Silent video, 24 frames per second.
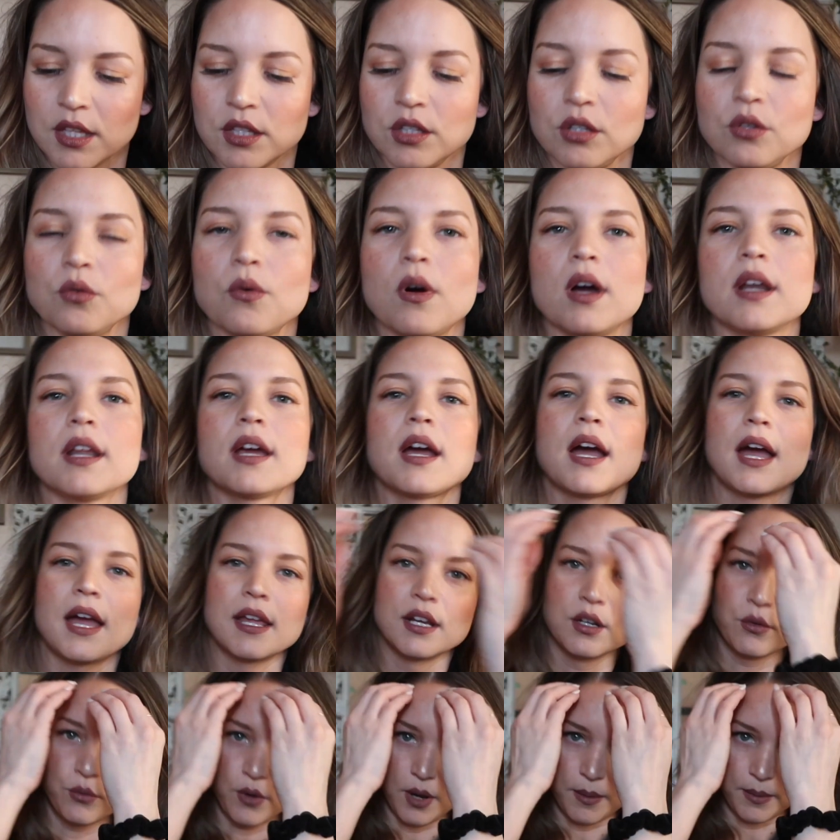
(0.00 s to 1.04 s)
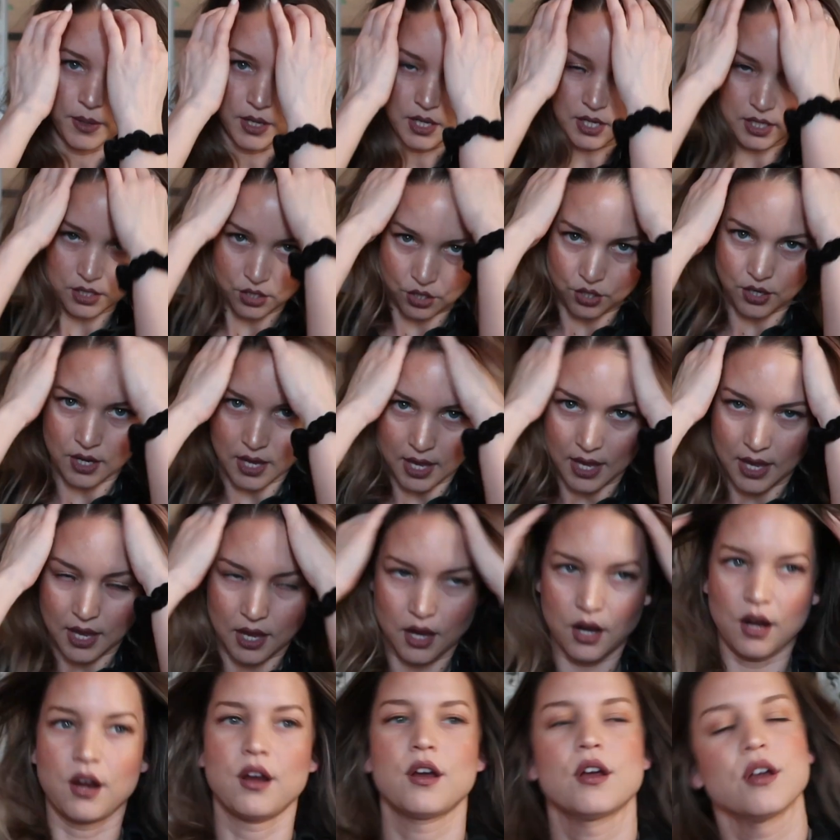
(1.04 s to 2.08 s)
Then you want to kind of rub it in your
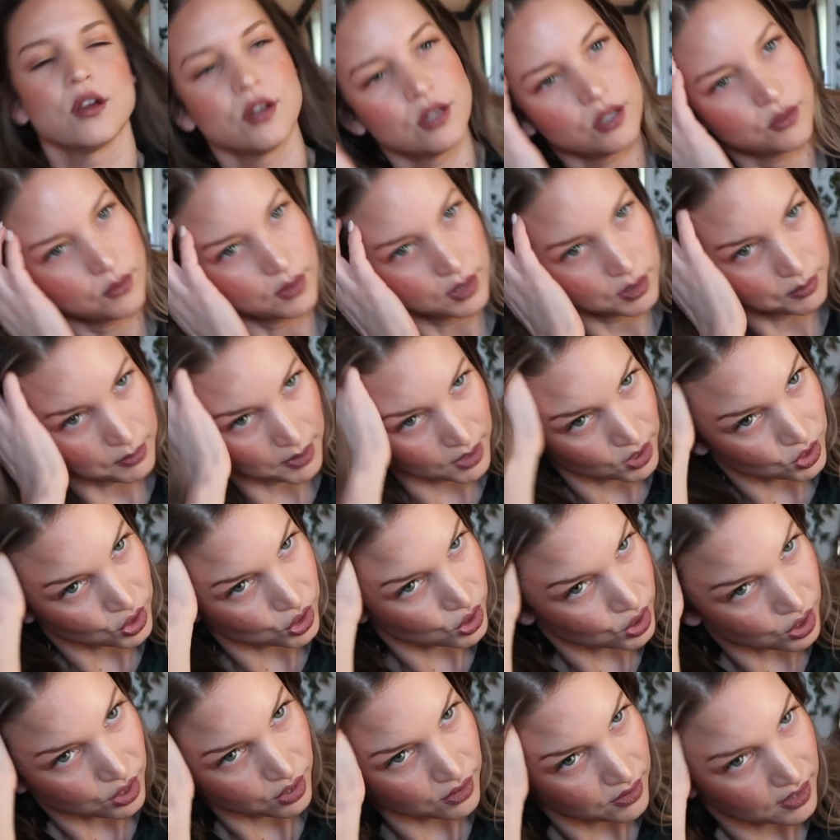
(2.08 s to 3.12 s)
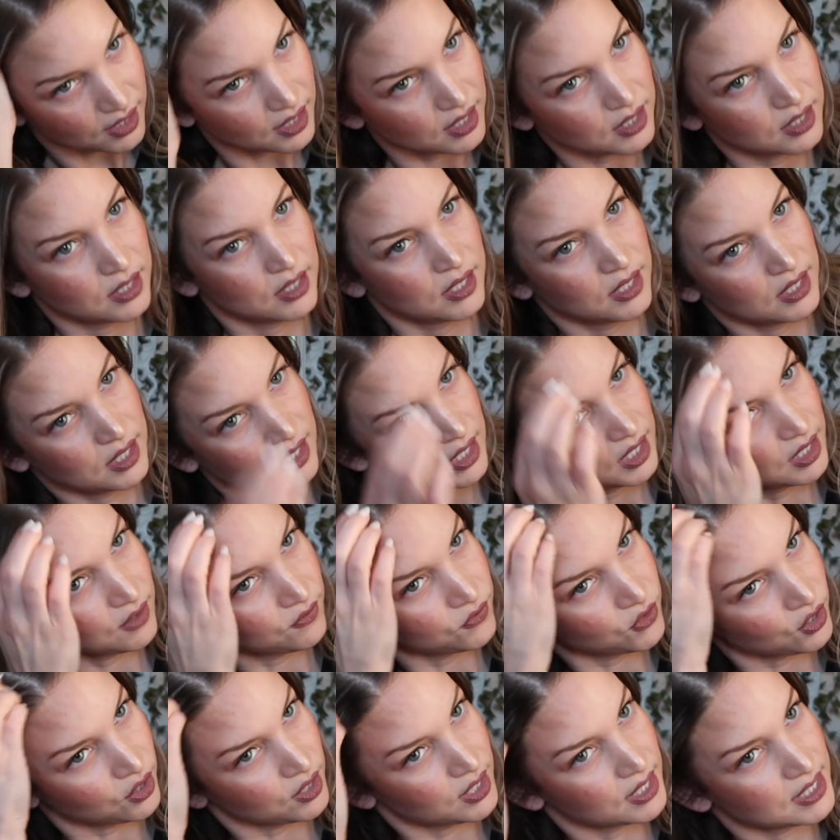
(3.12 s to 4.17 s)
hair. You want to make sure that
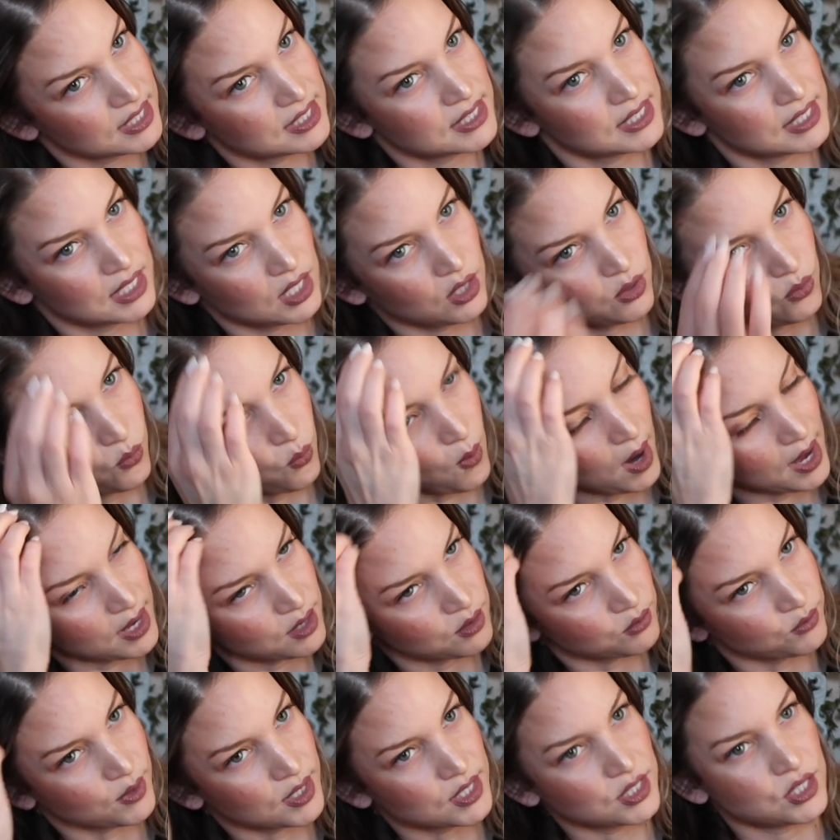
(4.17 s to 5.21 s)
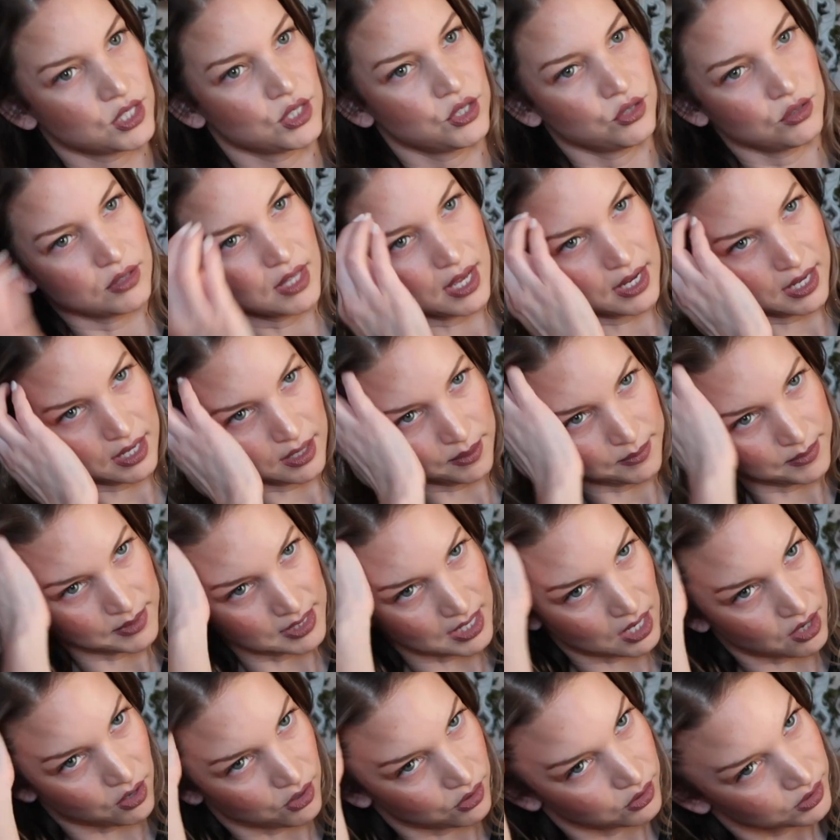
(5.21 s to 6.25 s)
if there is any white residue that
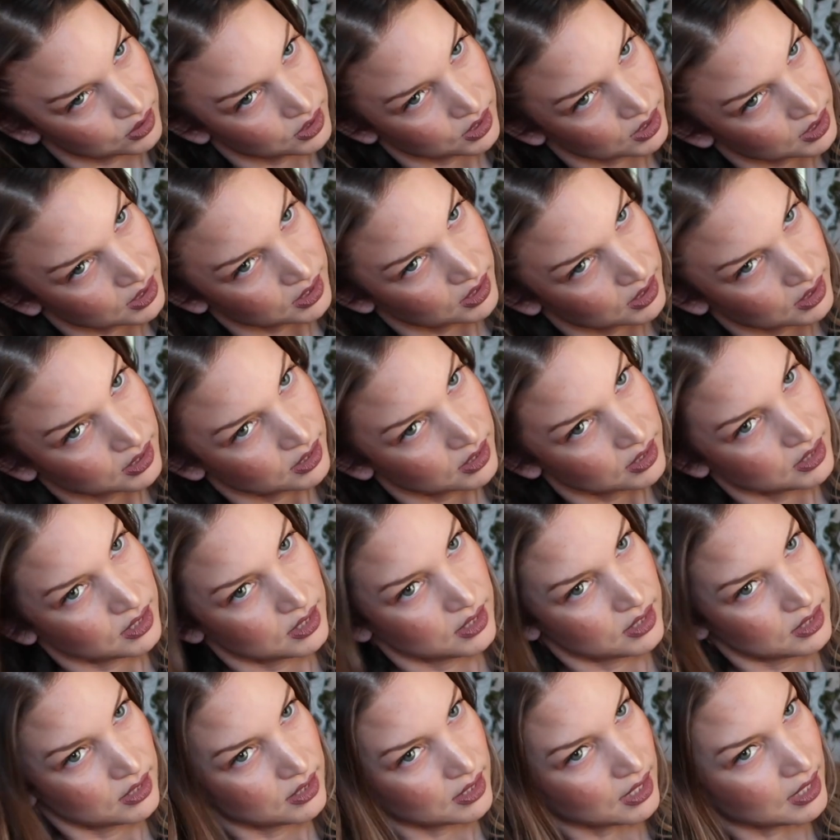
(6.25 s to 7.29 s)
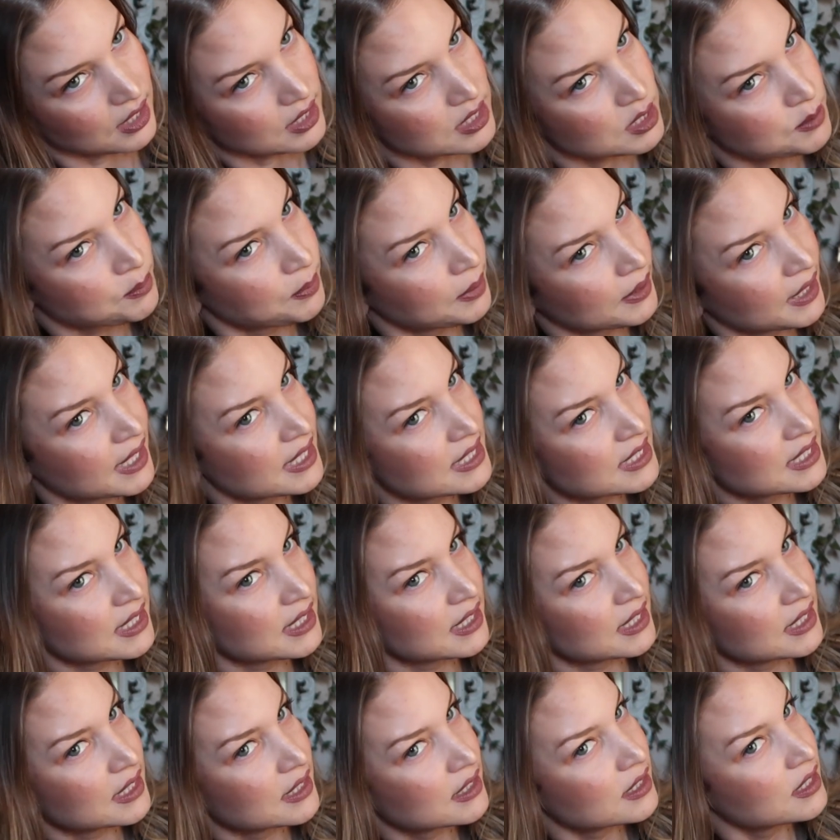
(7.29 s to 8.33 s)
comes out, that it's
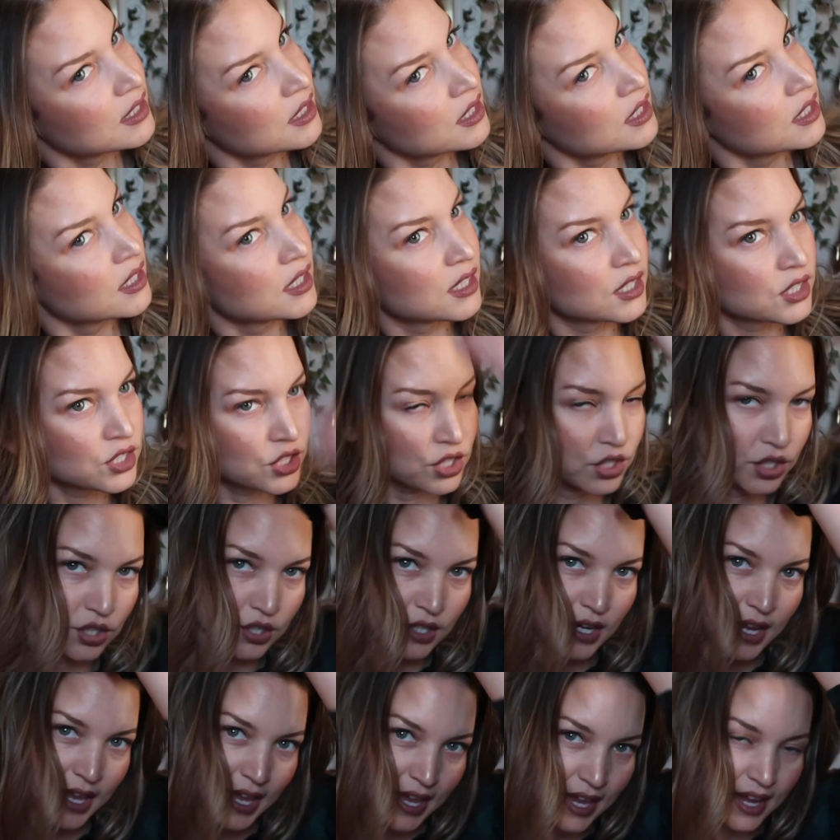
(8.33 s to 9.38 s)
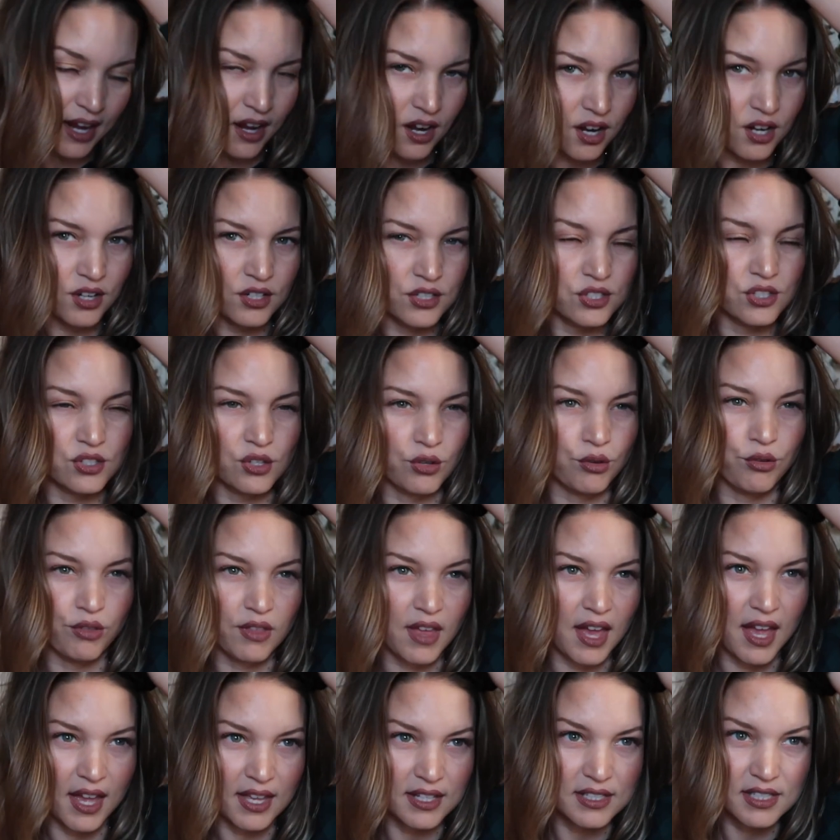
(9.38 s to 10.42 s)
blended into your hair so
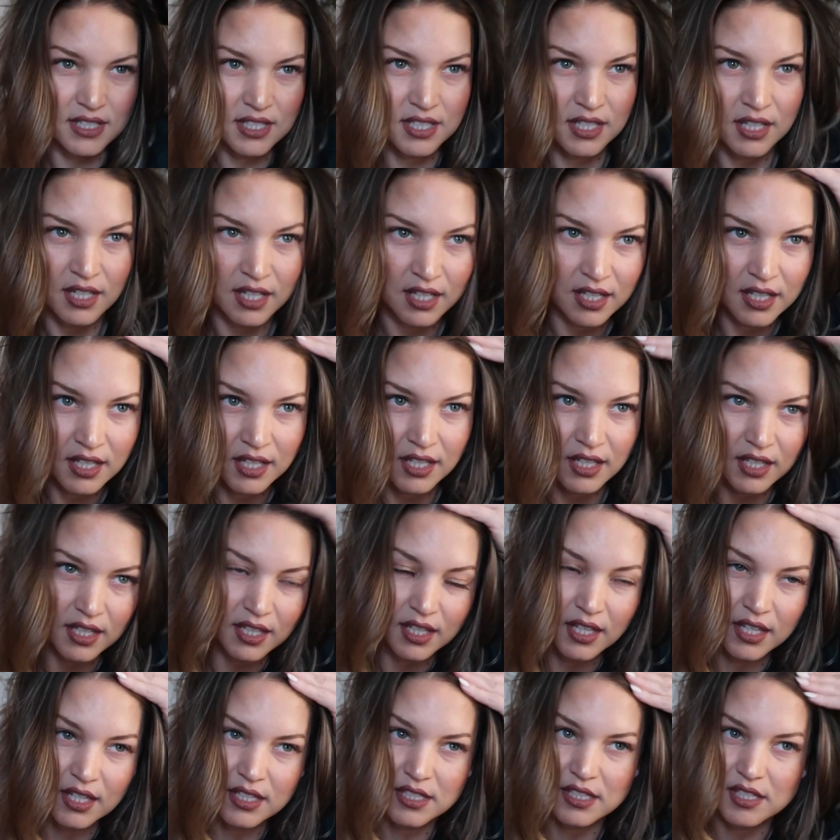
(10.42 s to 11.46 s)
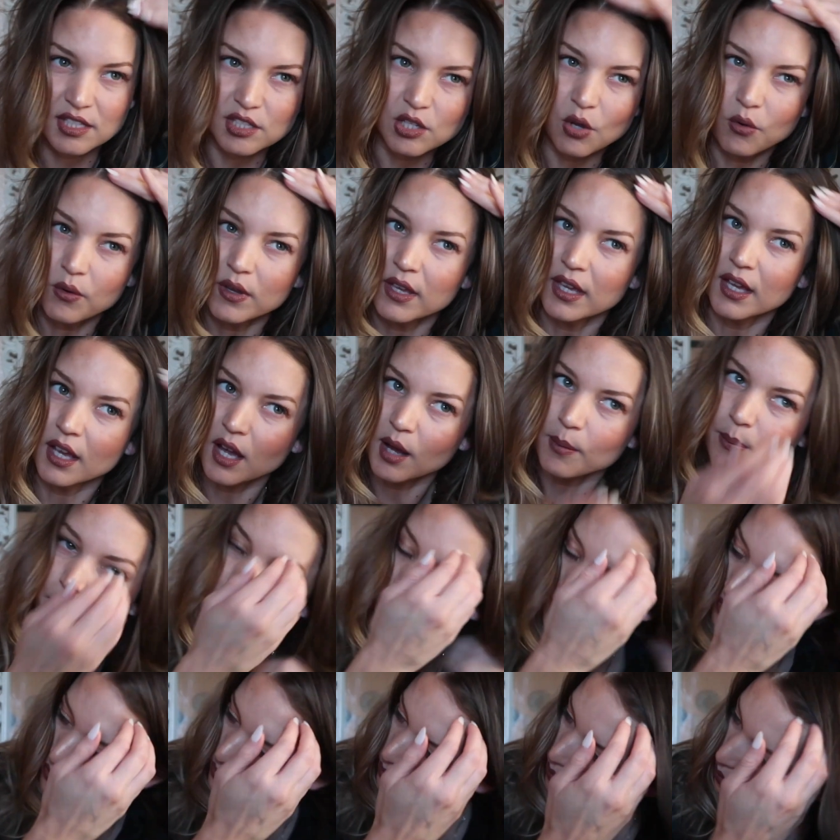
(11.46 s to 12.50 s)
that it's soaking up
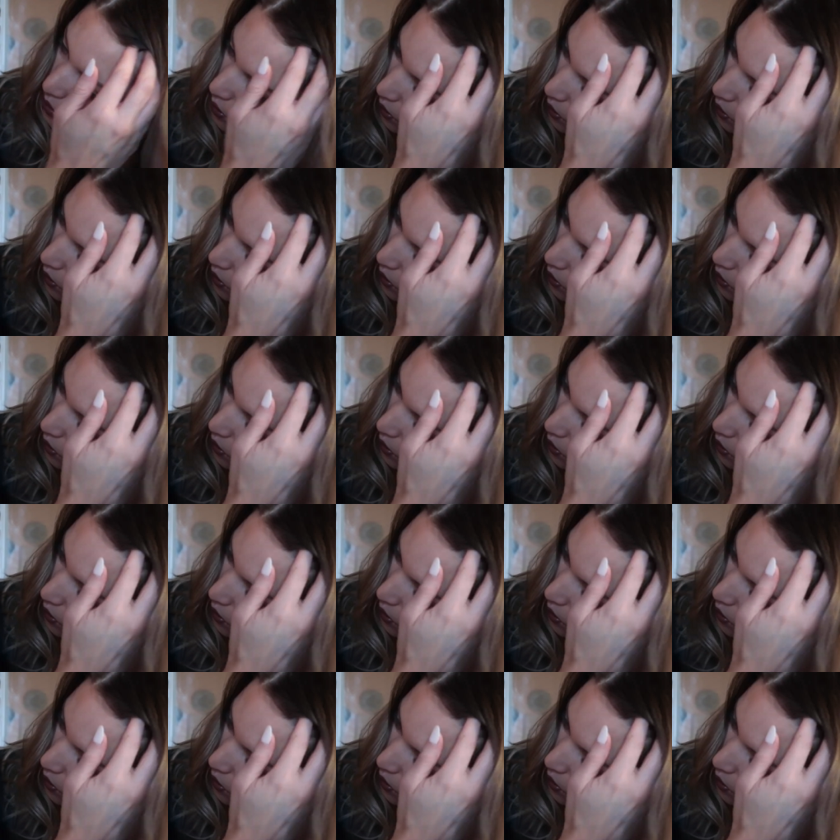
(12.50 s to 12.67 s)
all the